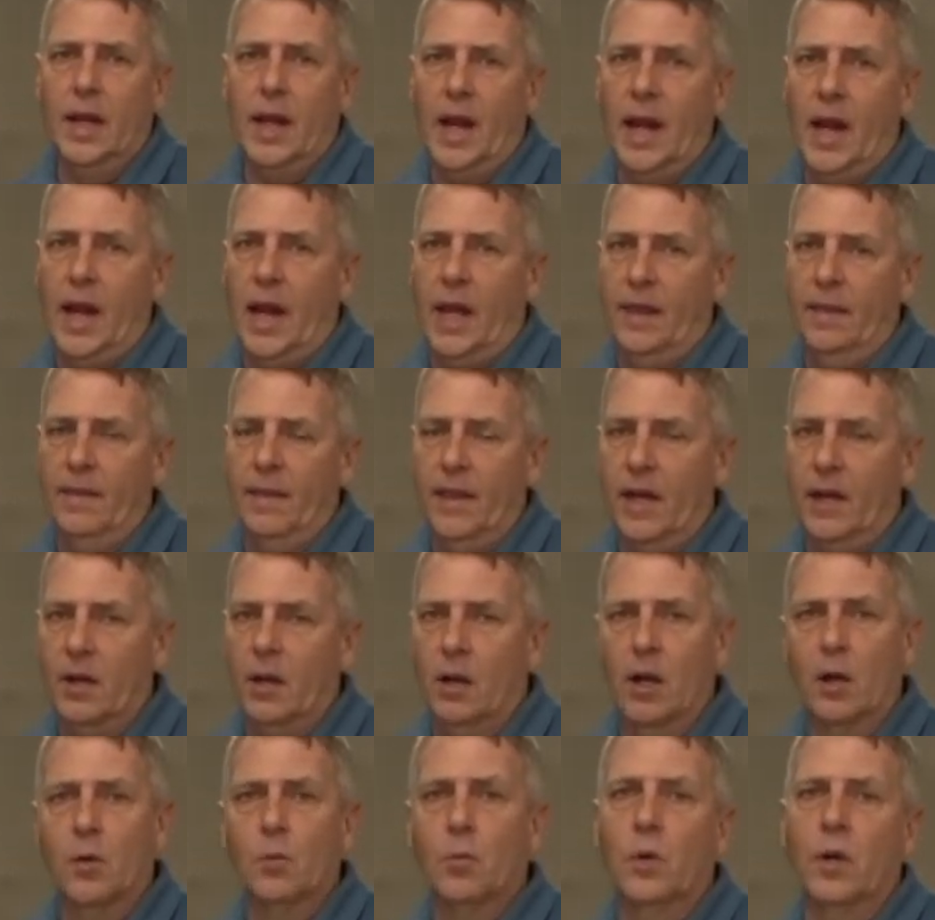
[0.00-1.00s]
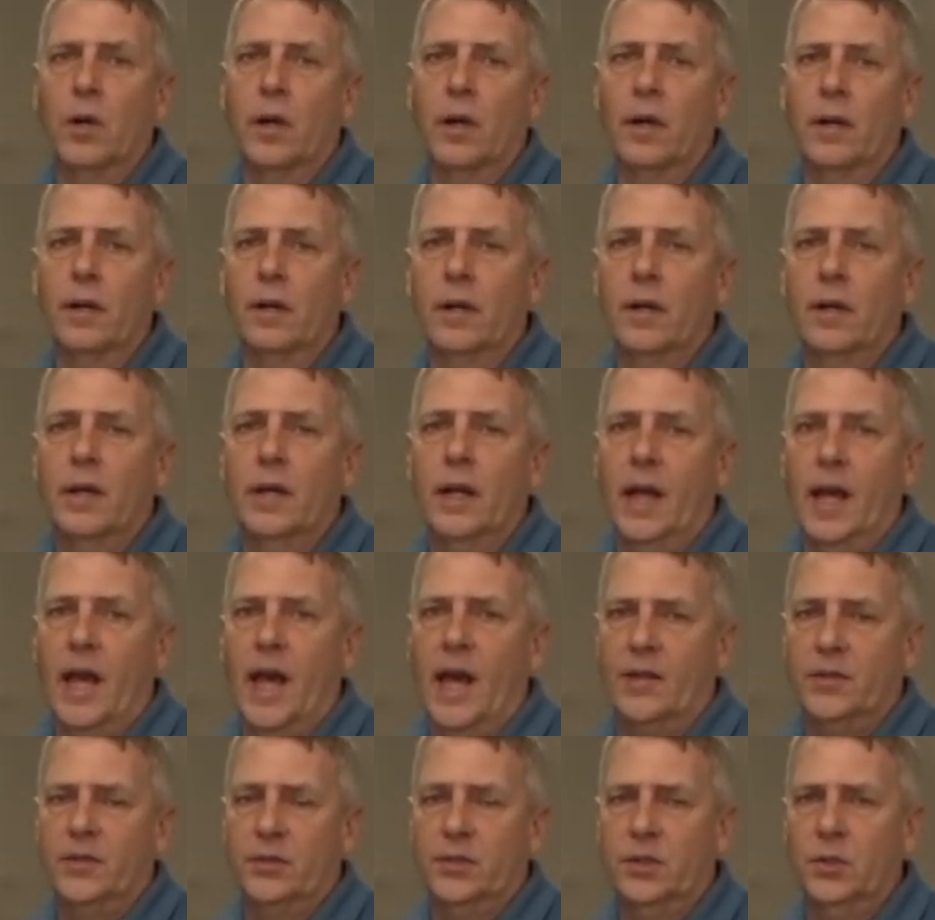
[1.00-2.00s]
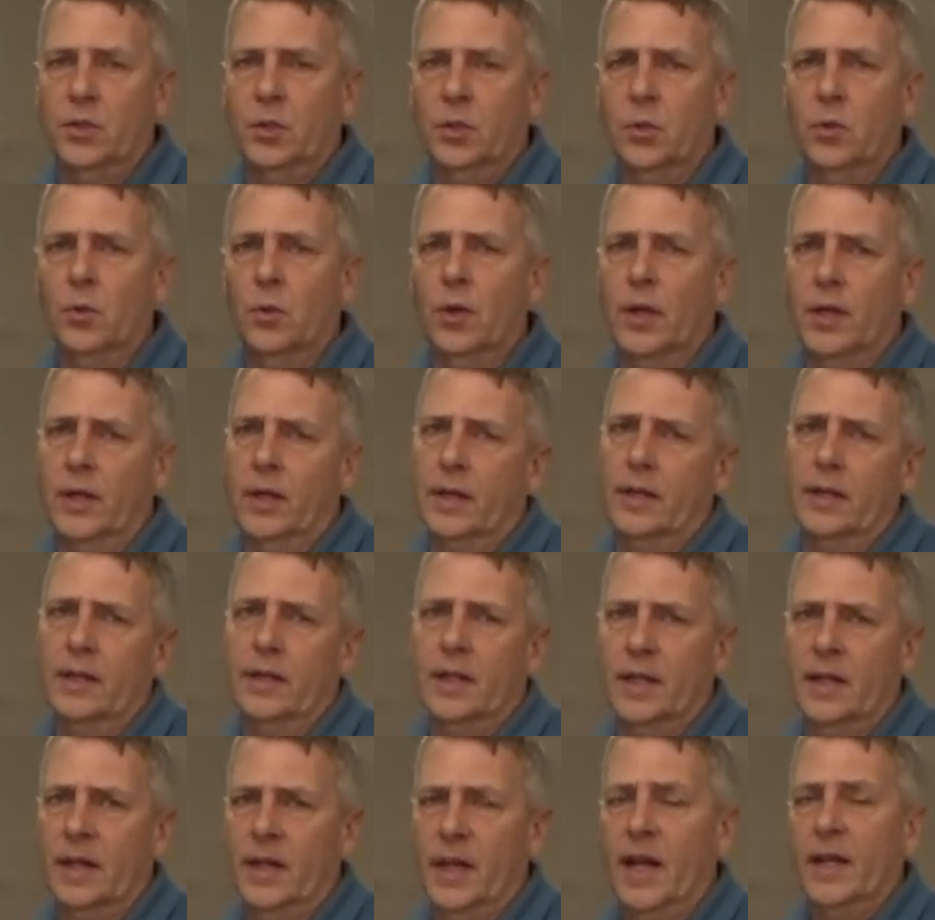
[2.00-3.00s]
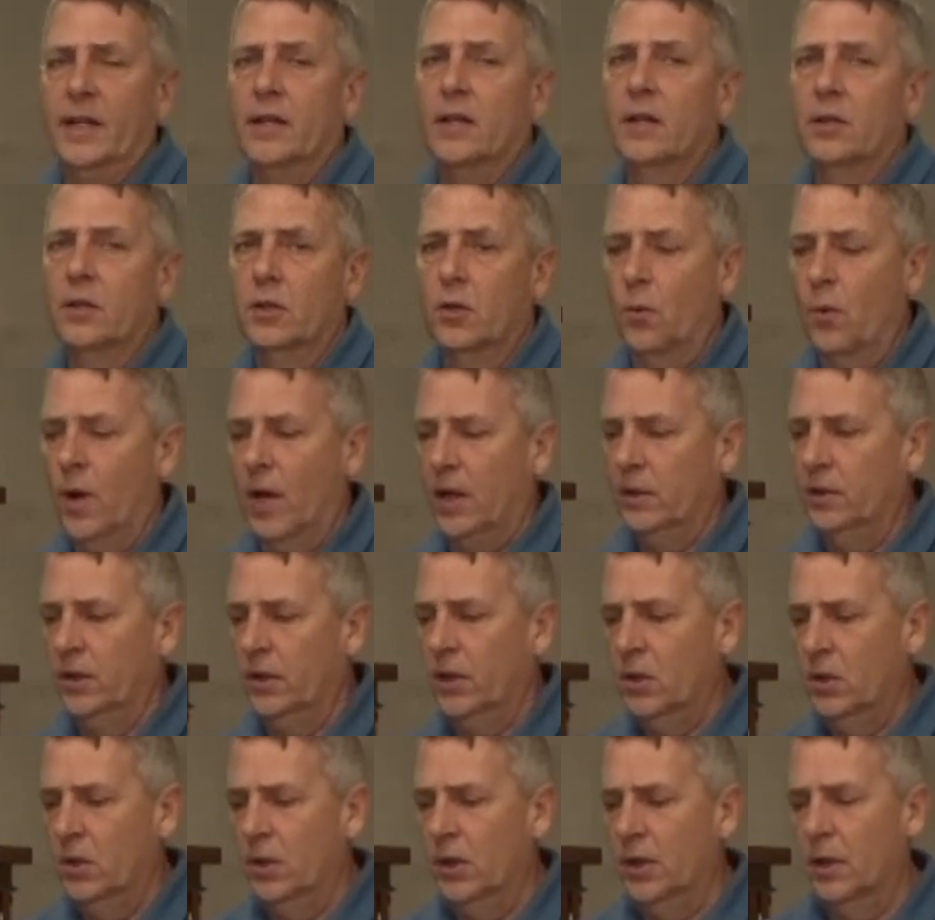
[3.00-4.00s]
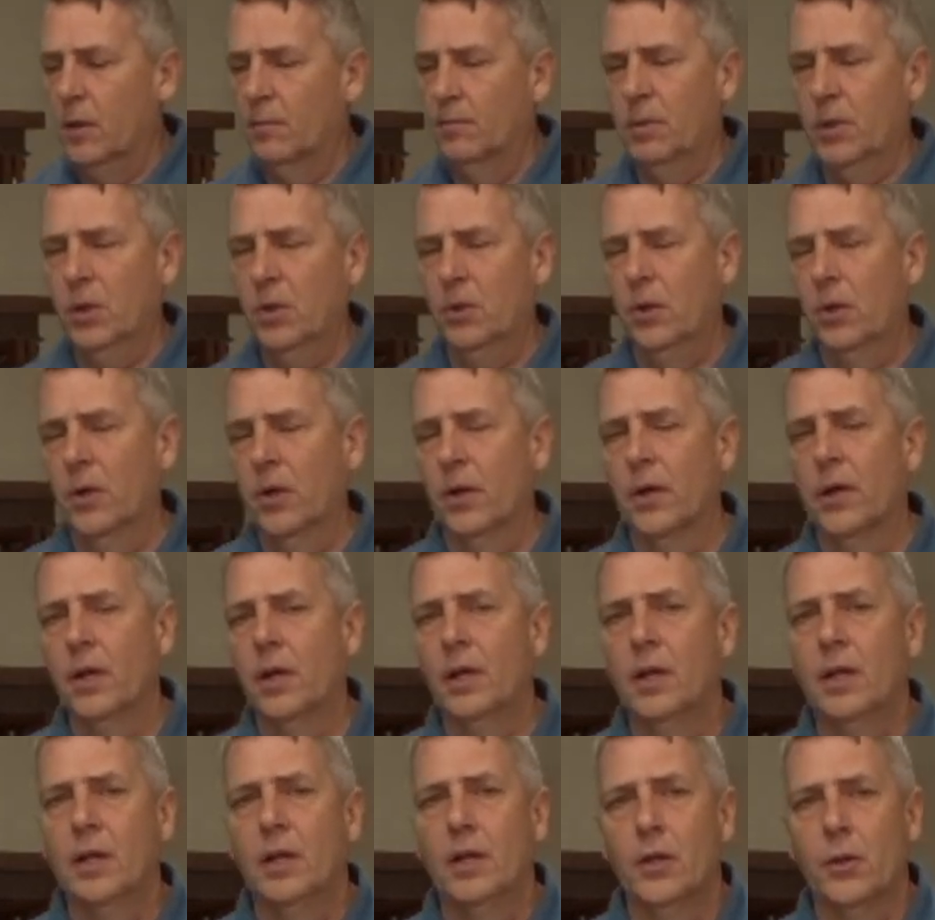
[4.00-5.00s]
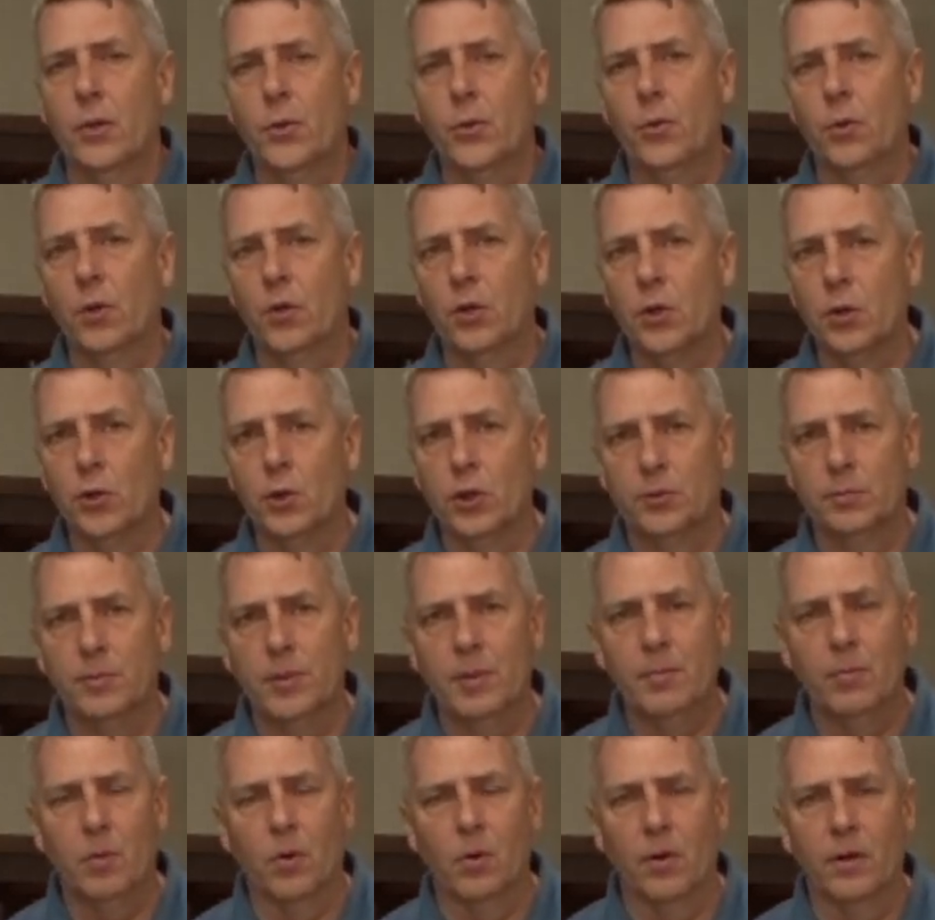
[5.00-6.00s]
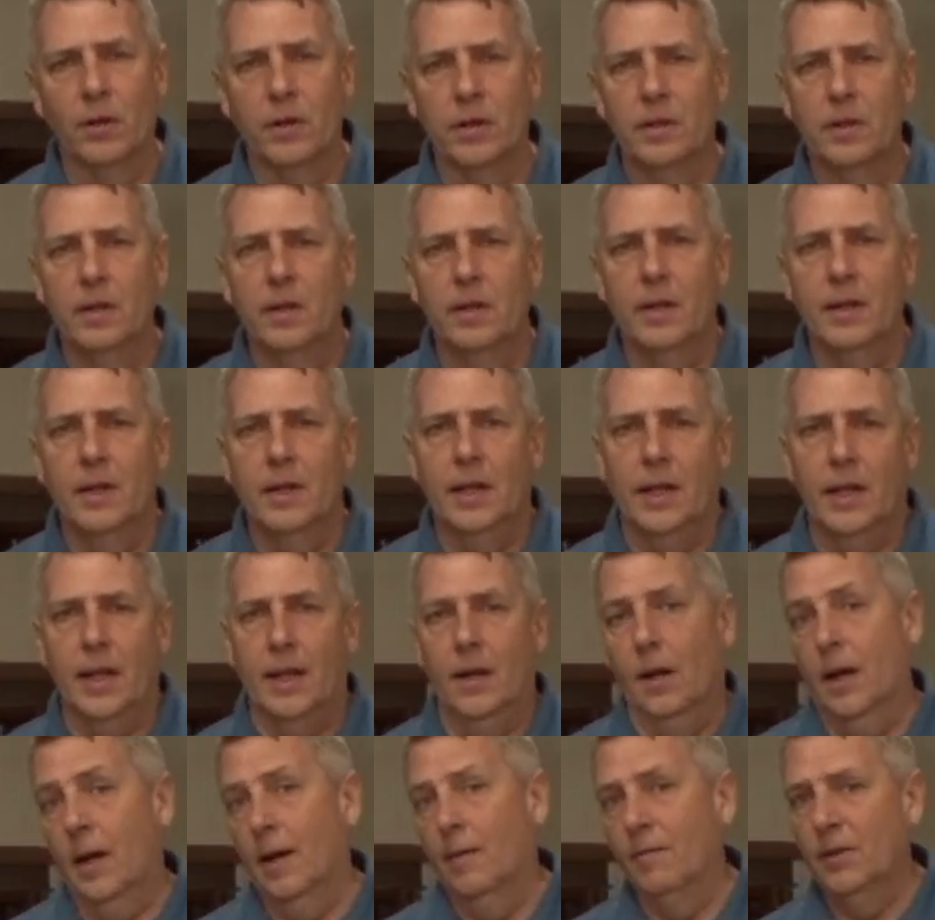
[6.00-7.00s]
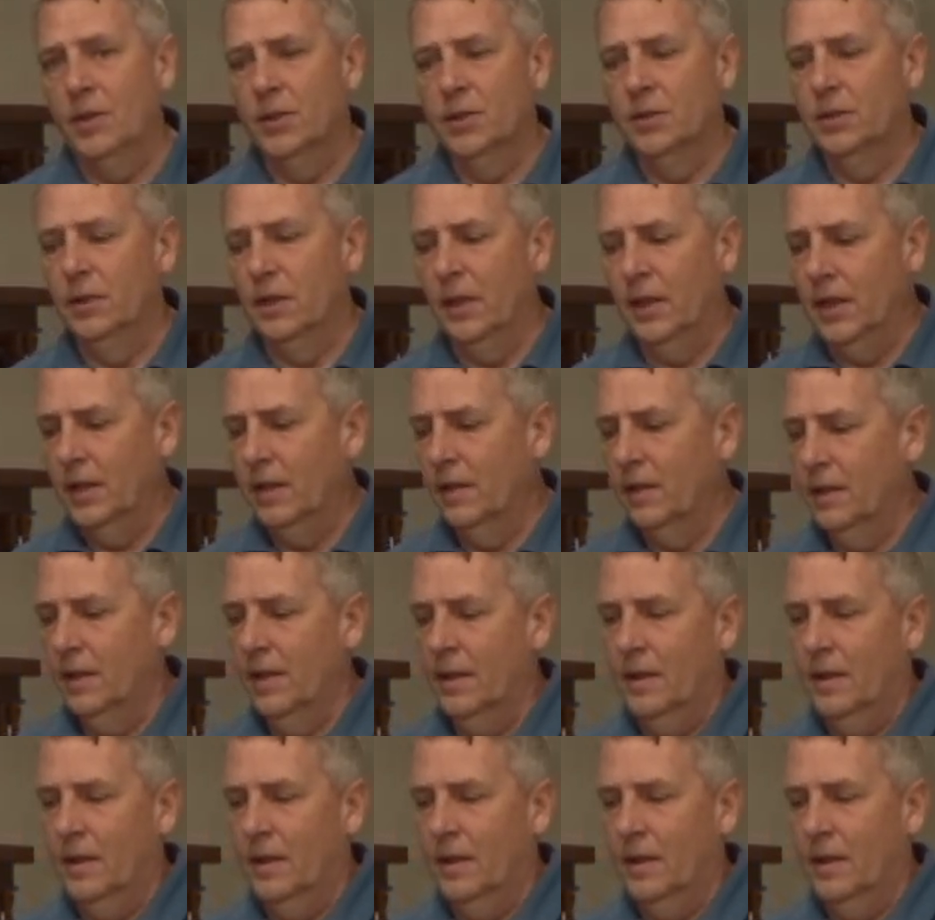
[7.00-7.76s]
and that hardware has to connect directly to the computer through a USB port, and obviously